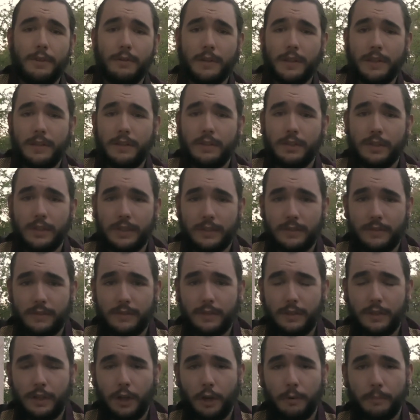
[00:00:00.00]
can just,
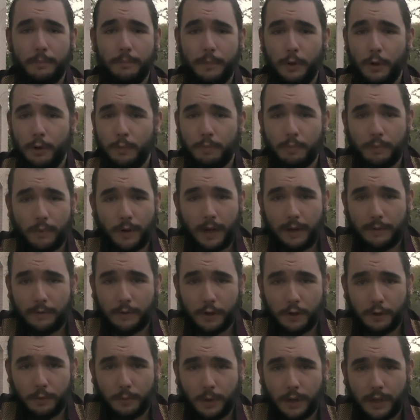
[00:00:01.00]
poop wherever
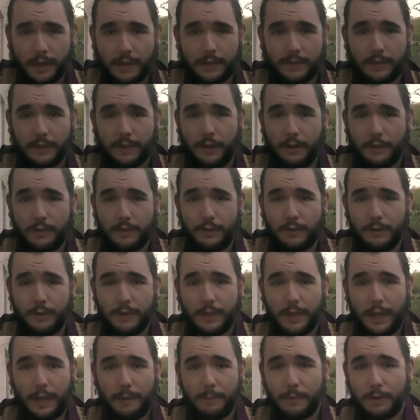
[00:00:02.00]
you want because it goes into a
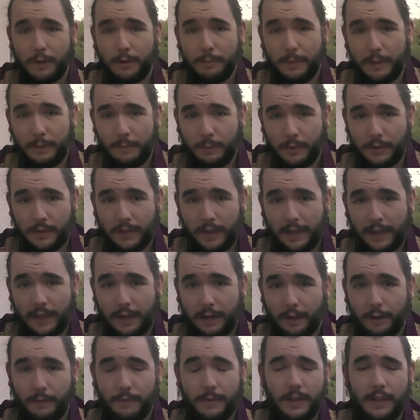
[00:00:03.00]
diaper and people take
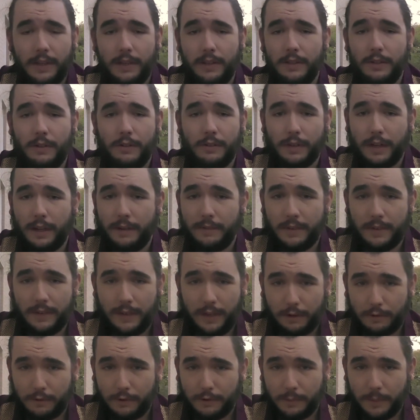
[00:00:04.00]
care of it and you don't have to
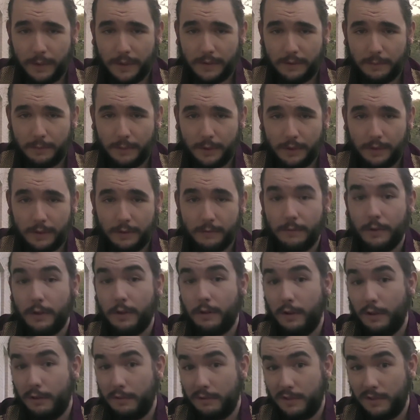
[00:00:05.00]
take responsibility for
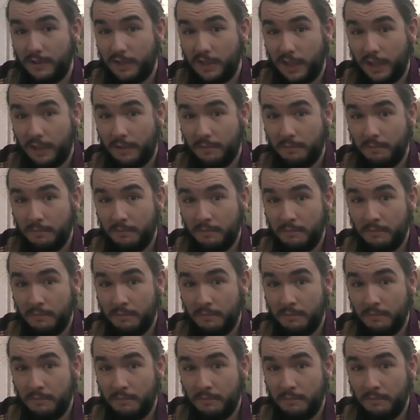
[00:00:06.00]
your own shit.